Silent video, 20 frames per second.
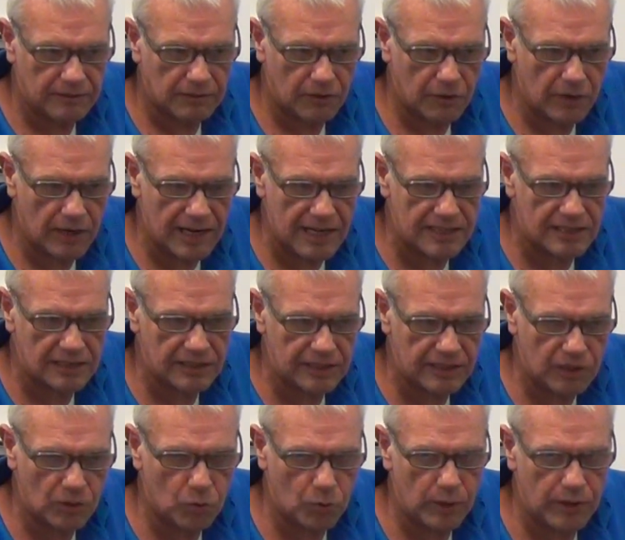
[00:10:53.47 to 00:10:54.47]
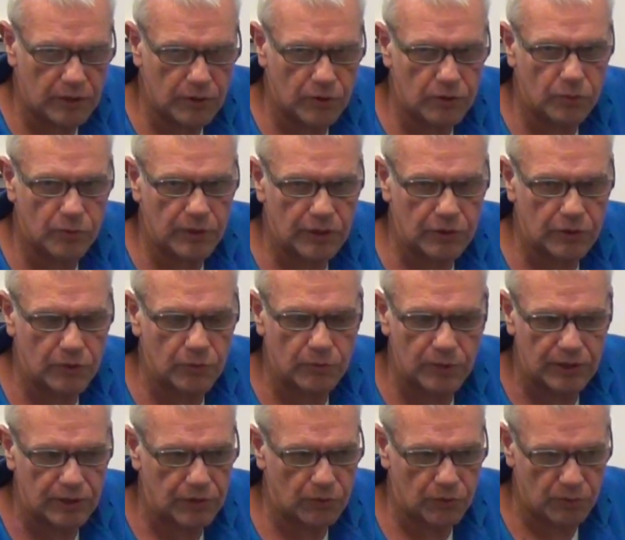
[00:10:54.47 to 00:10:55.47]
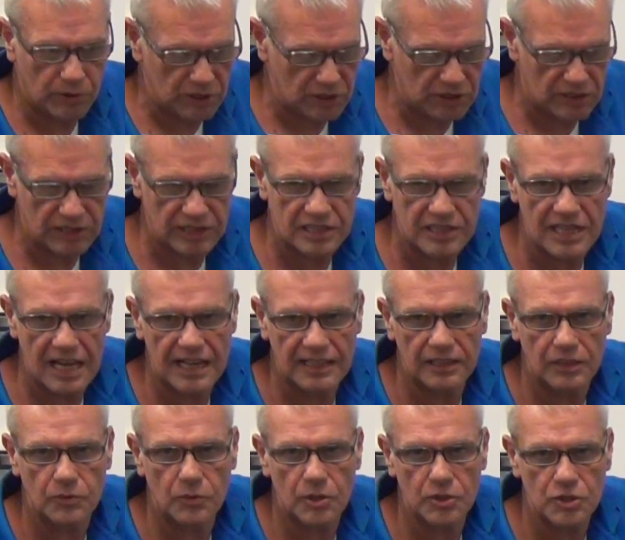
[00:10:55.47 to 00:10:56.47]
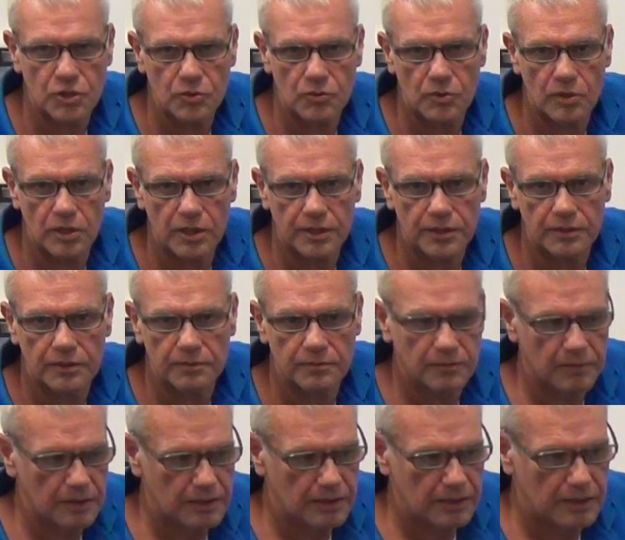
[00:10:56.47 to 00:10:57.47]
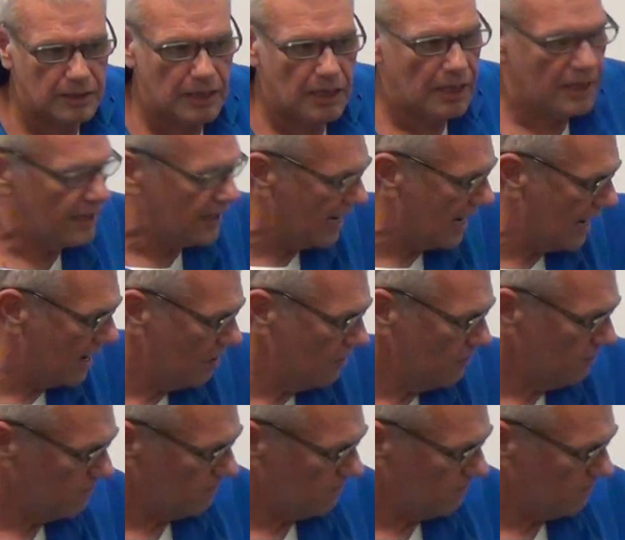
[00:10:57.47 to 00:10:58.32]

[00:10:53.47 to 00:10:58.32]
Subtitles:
gradually get weaker and weaker and weaker, which is exactly what you want. Now,